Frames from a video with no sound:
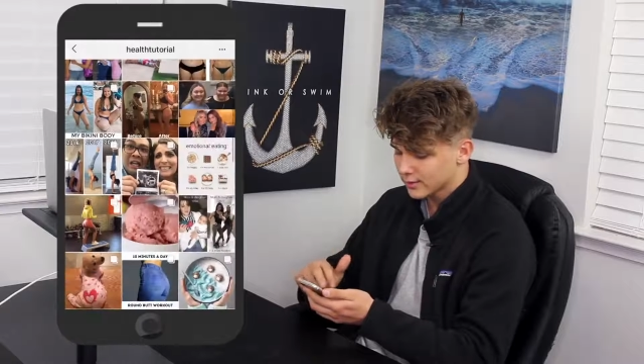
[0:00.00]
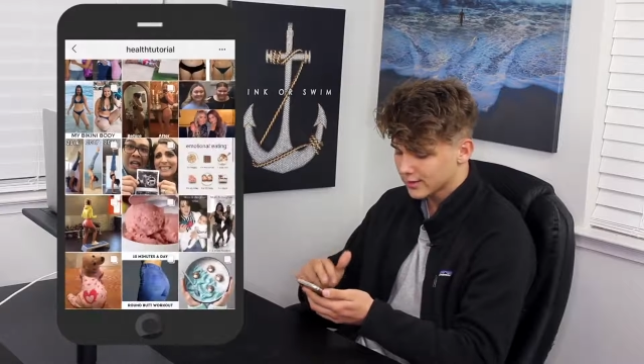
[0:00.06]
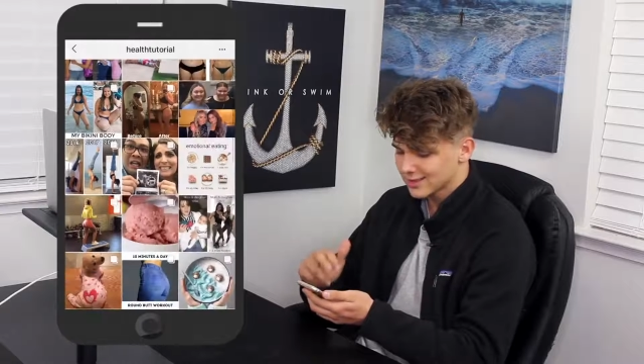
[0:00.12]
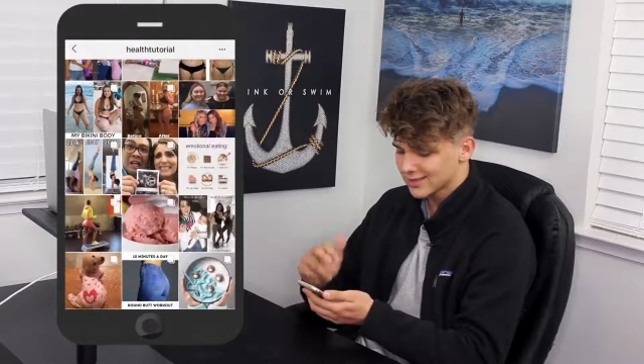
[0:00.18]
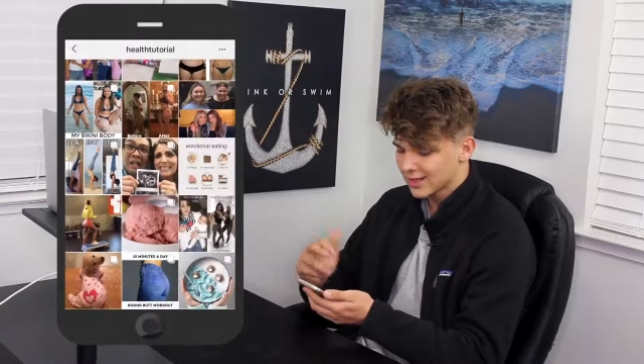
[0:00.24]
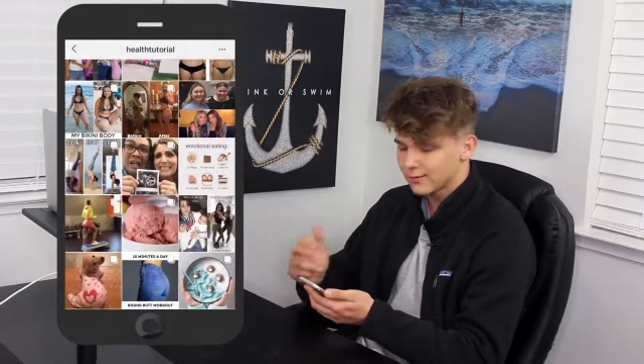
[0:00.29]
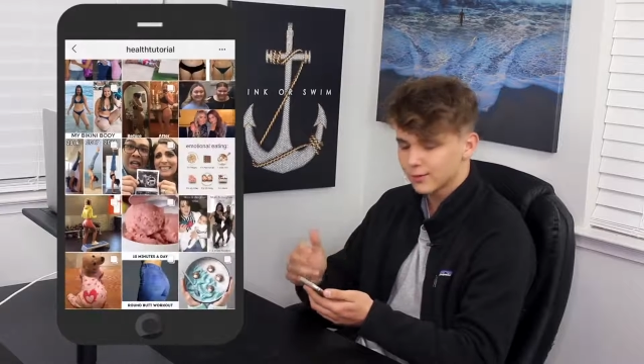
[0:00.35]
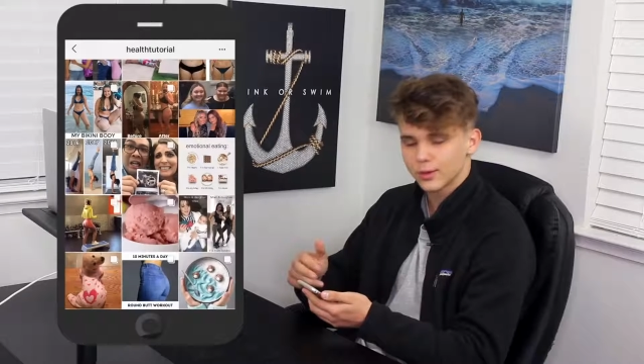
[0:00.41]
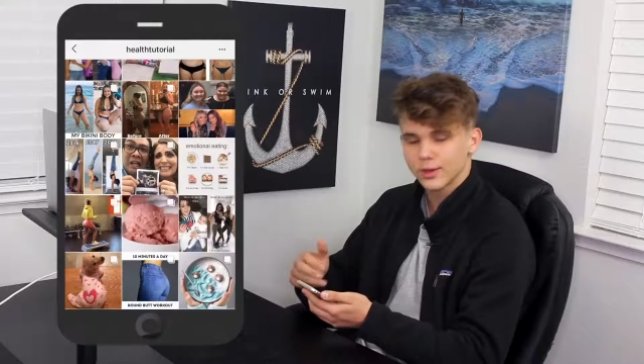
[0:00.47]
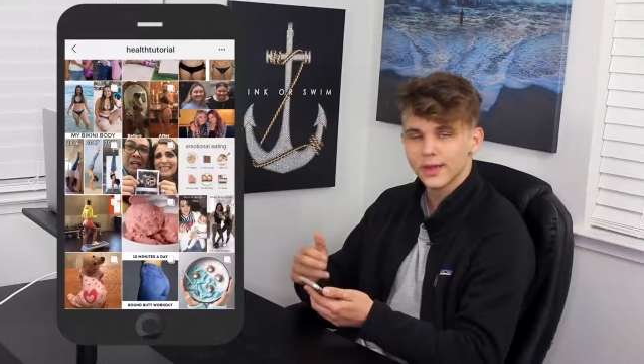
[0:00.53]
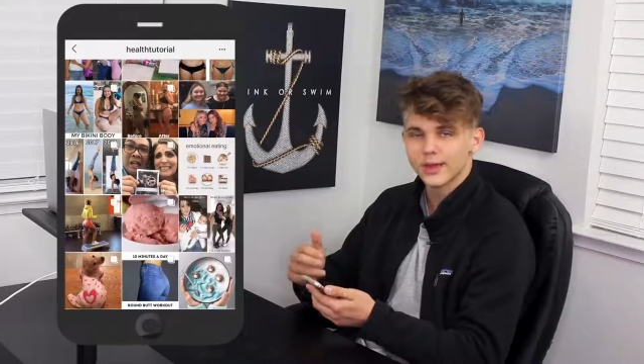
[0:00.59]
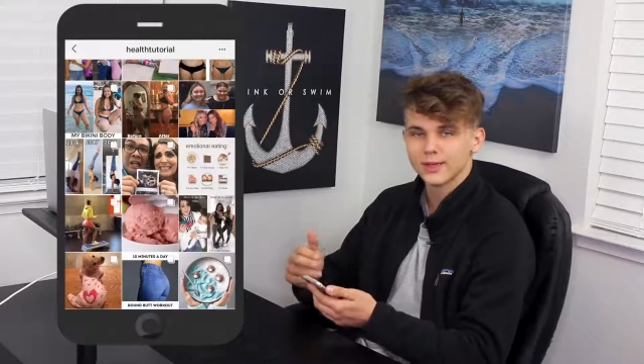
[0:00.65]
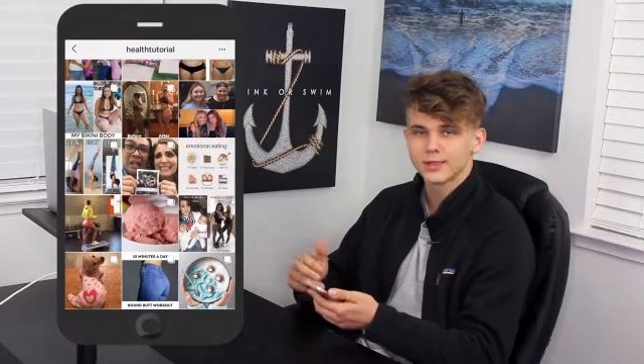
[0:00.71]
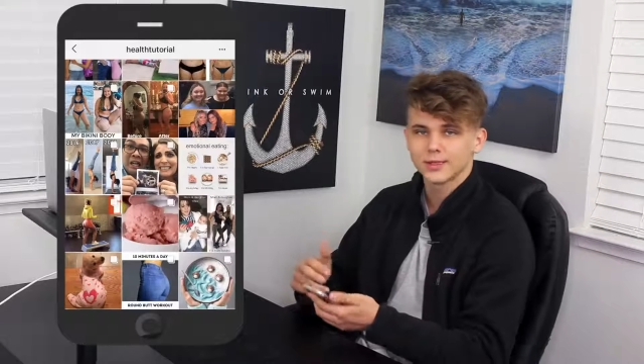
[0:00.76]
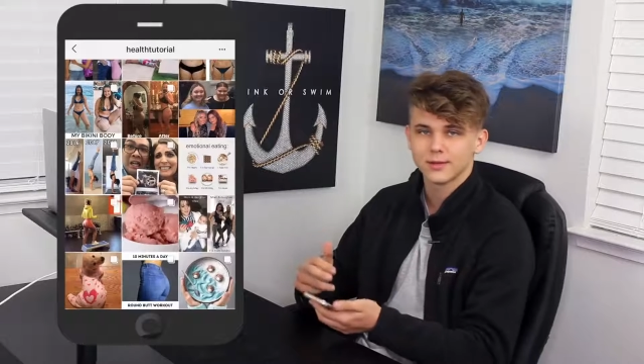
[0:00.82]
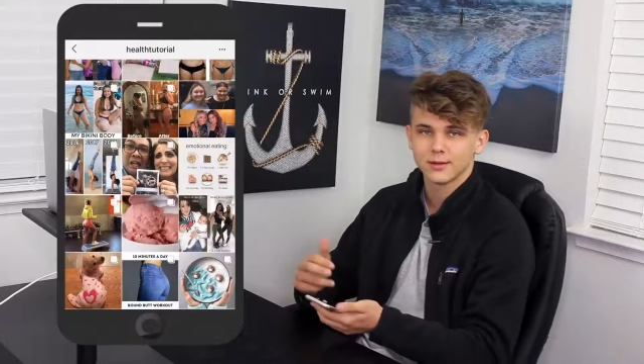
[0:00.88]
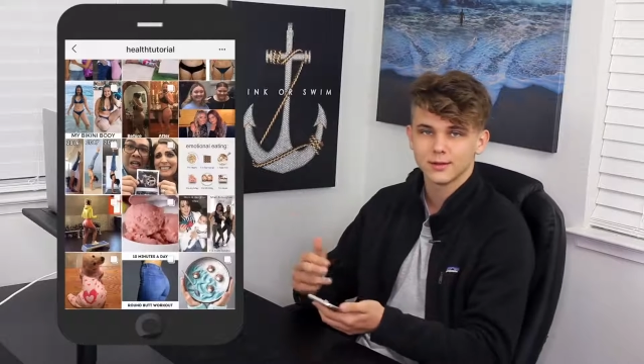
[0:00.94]
stuff
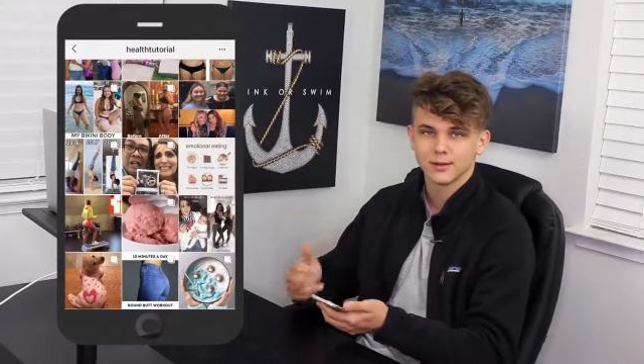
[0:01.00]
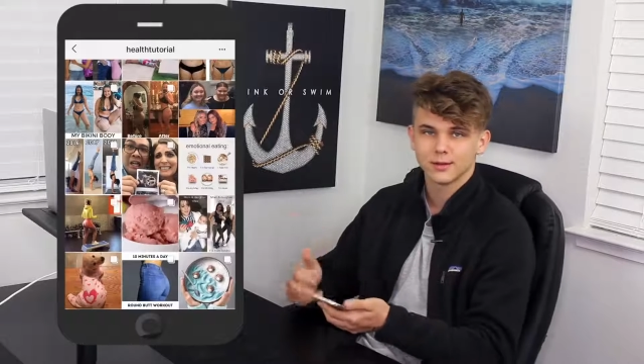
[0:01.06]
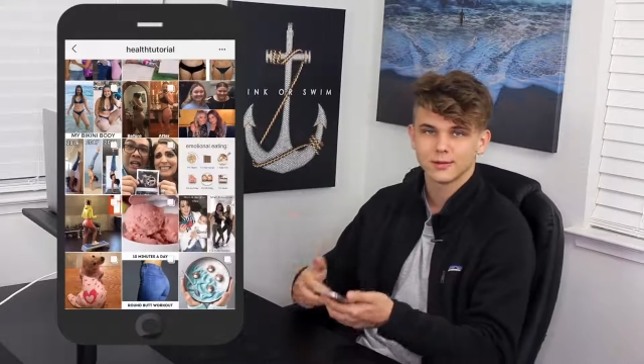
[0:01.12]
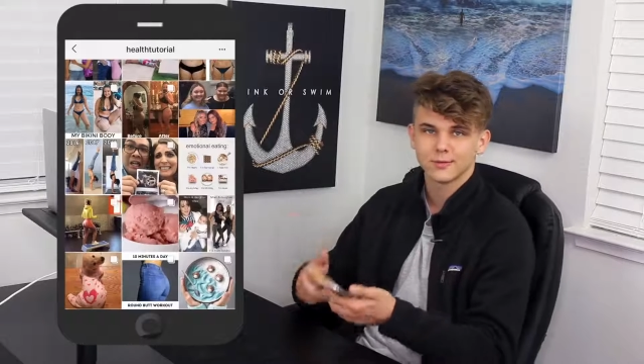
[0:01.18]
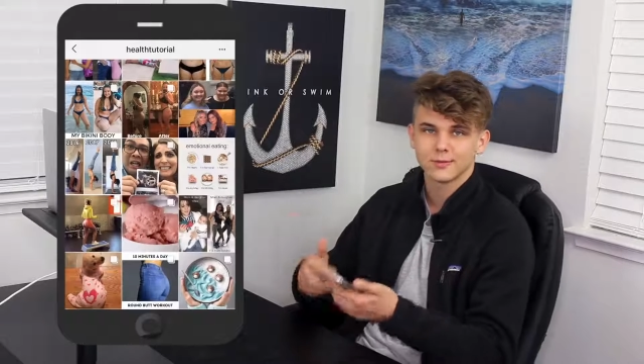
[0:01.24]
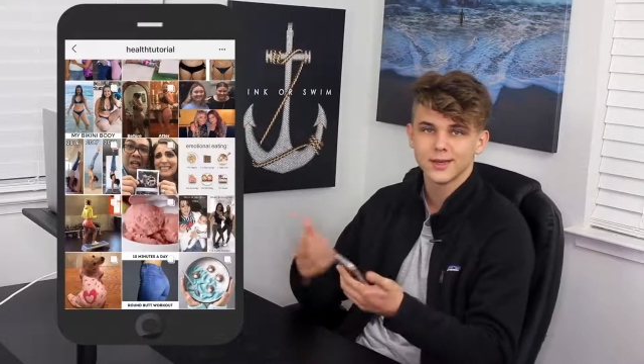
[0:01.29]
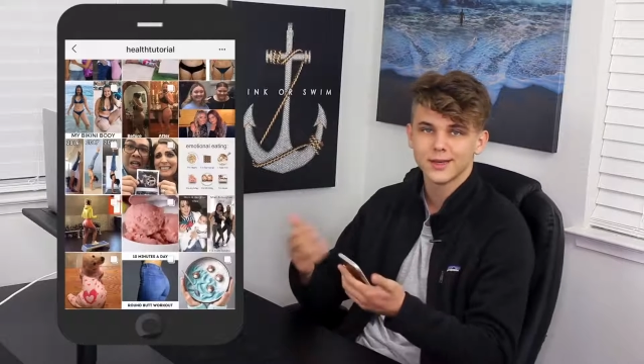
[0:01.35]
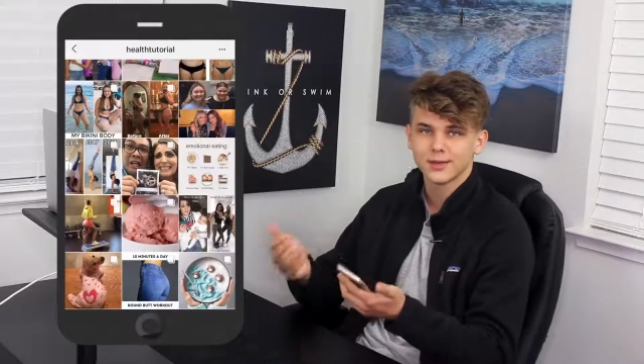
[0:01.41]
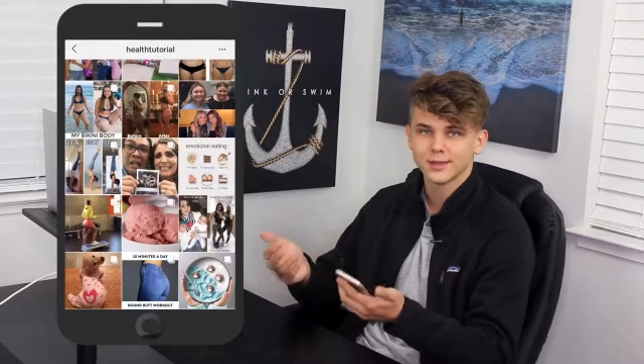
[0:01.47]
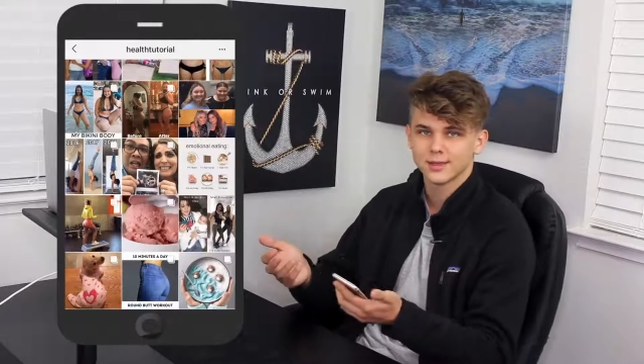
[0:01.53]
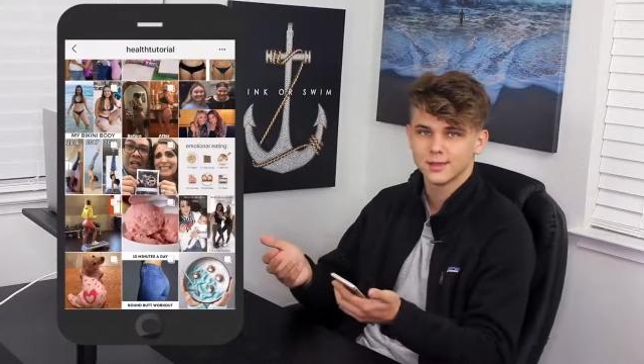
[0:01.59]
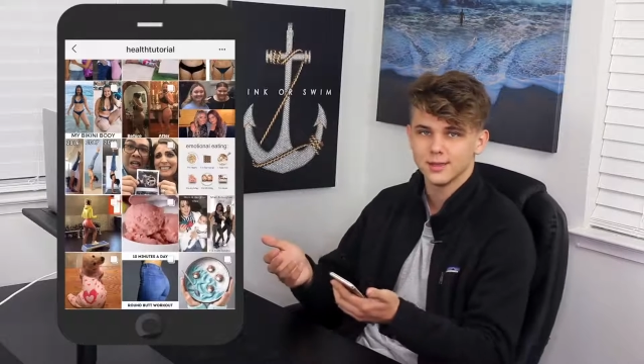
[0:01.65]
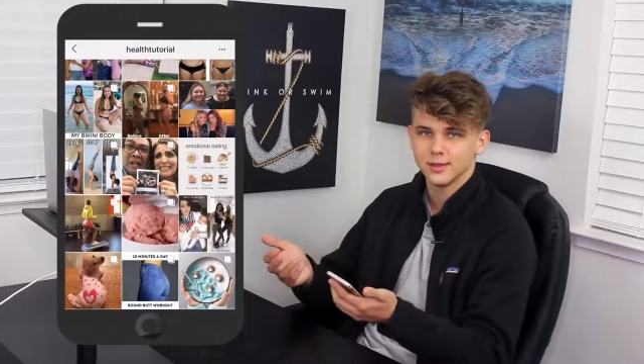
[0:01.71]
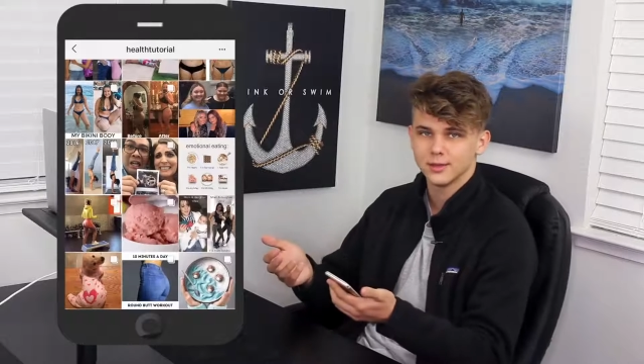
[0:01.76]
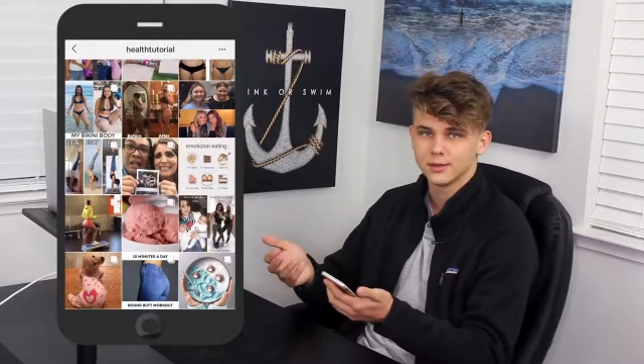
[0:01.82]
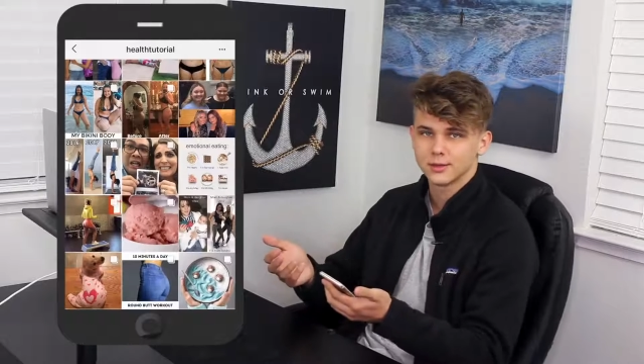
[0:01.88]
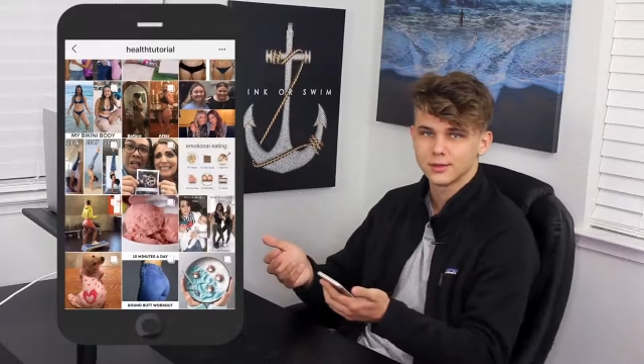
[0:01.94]
related to the fitness
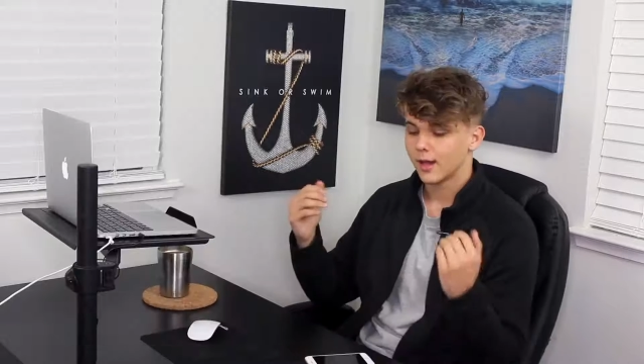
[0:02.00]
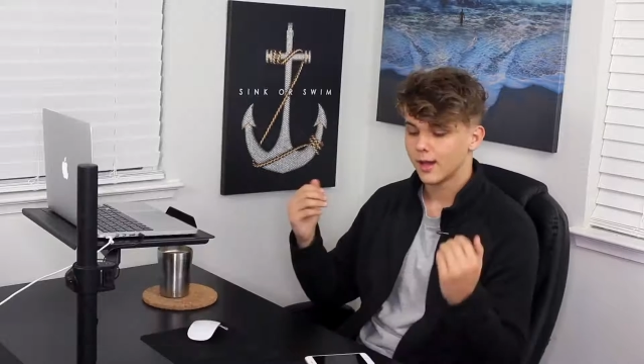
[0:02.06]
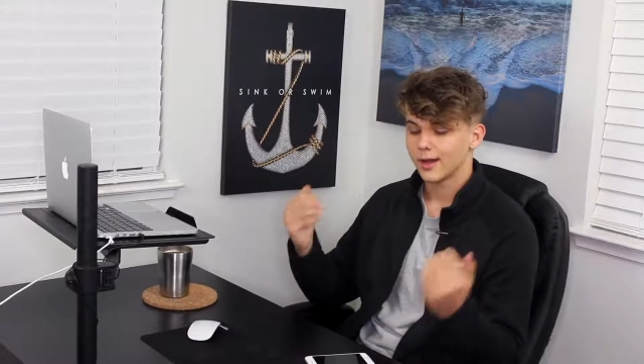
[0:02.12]
niche.